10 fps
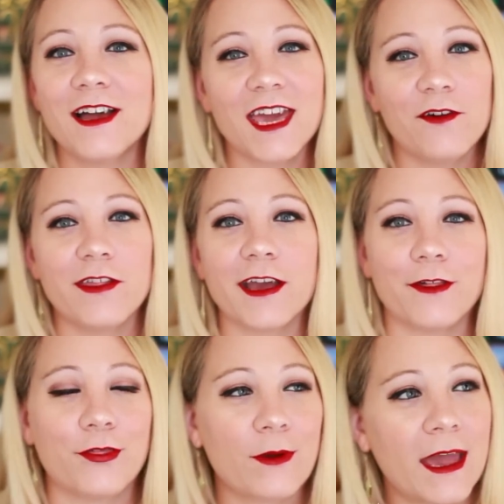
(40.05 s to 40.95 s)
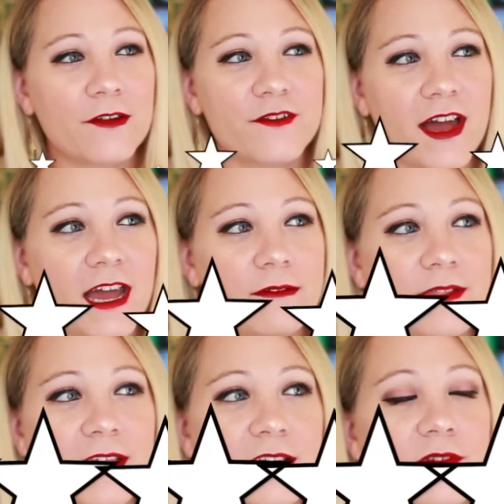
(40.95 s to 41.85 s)
I gave it like a 3 out of 5. I
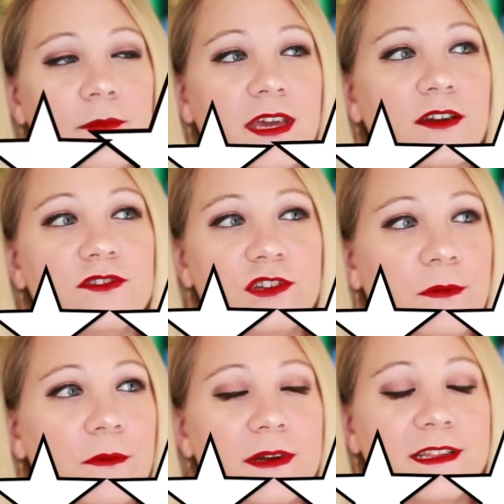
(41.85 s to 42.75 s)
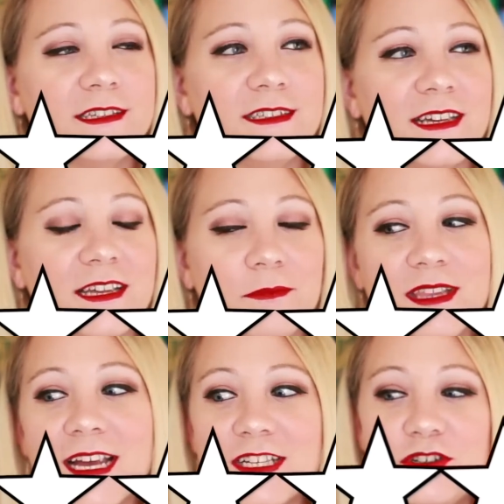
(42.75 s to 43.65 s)
think if I'm being super realistic, it'd
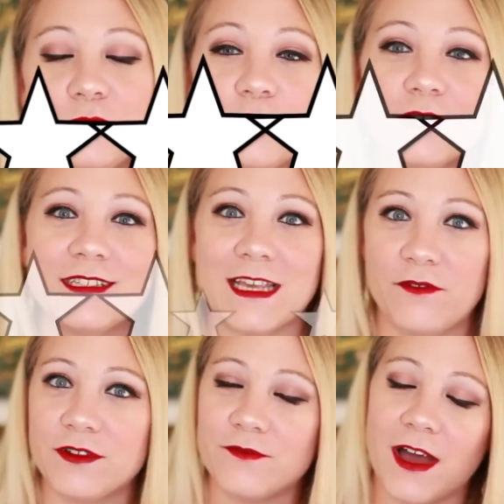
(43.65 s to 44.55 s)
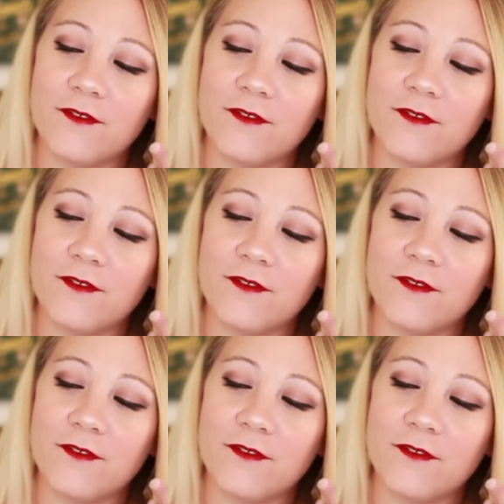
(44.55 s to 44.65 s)
be like a 2.75